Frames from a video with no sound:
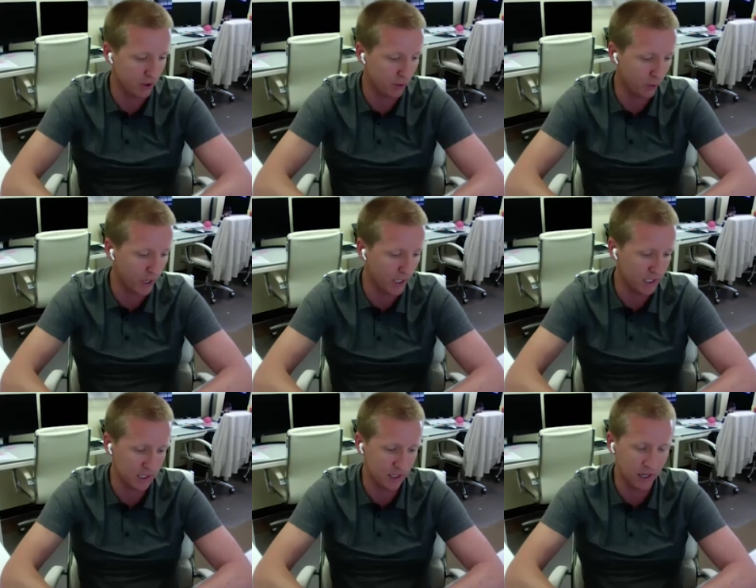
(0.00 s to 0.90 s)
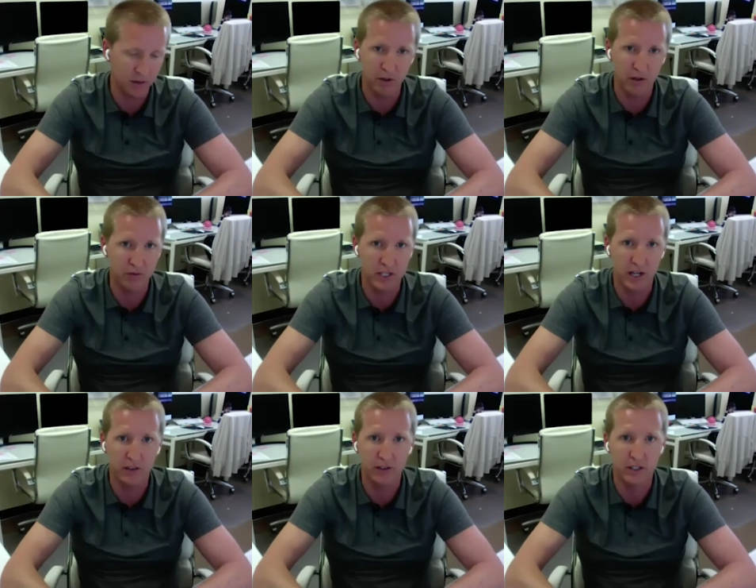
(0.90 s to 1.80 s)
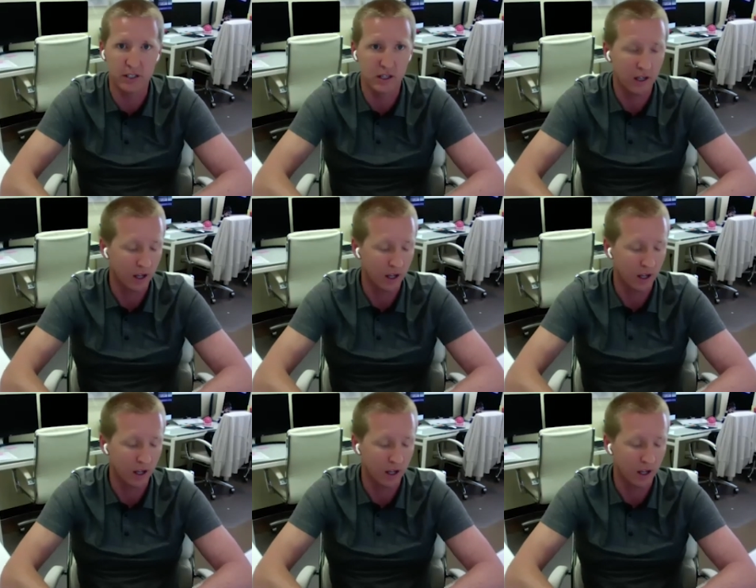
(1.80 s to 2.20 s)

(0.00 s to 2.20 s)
few weeks, is a number of sellers,